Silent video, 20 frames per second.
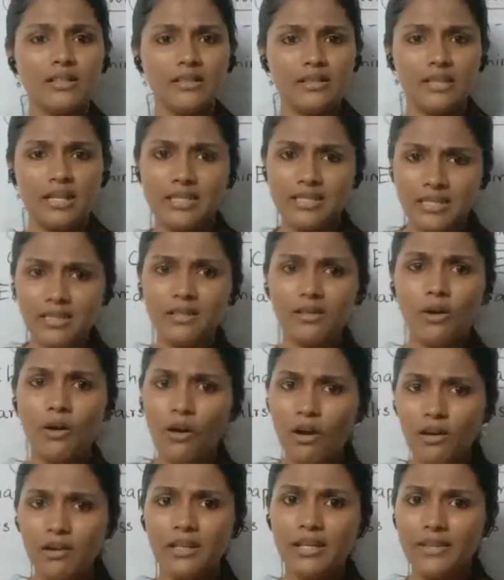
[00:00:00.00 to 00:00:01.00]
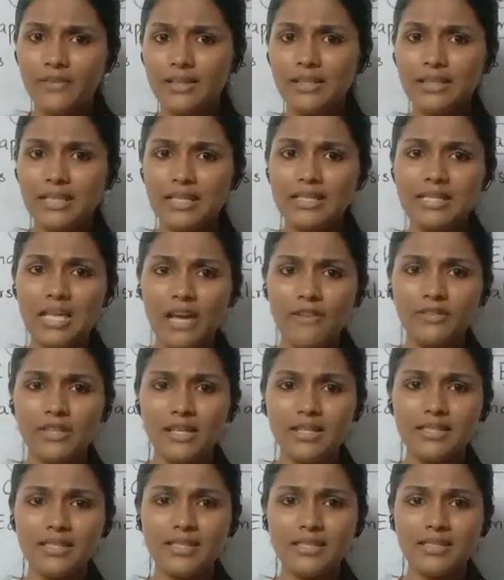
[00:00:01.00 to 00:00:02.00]
Doesn't all living things have
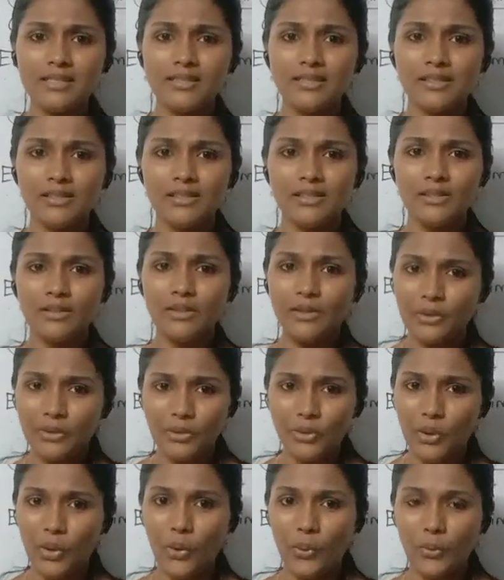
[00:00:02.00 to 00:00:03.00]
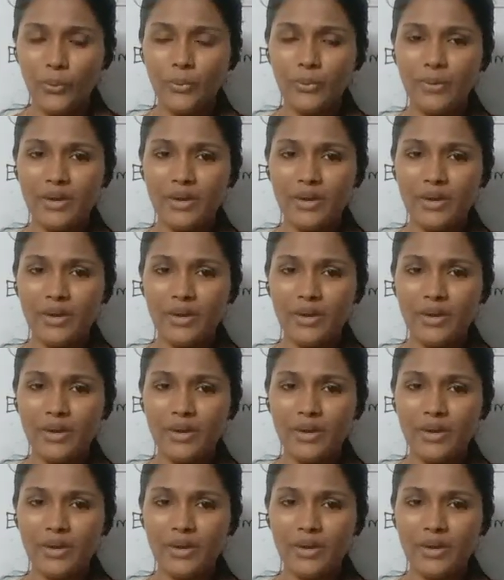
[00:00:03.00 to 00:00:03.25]
ears? No.